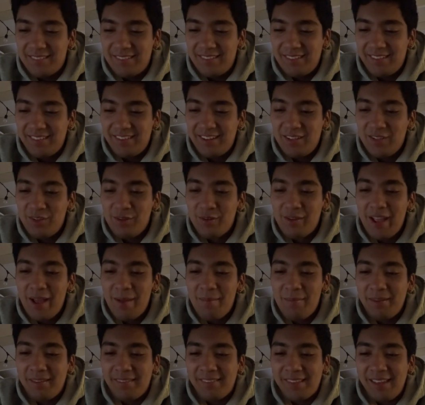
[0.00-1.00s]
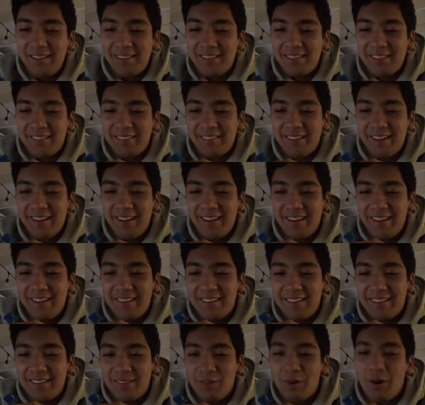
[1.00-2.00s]
It's like you can't miss anything, right?
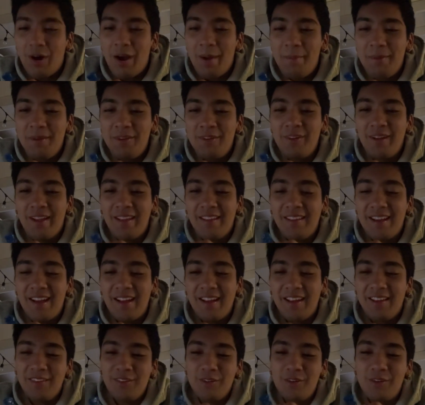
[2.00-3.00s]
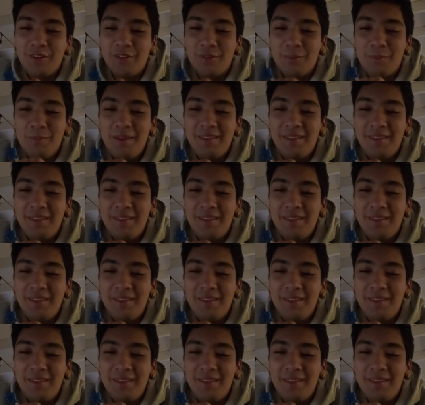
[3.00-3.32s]
Well, I mean, you I guess you could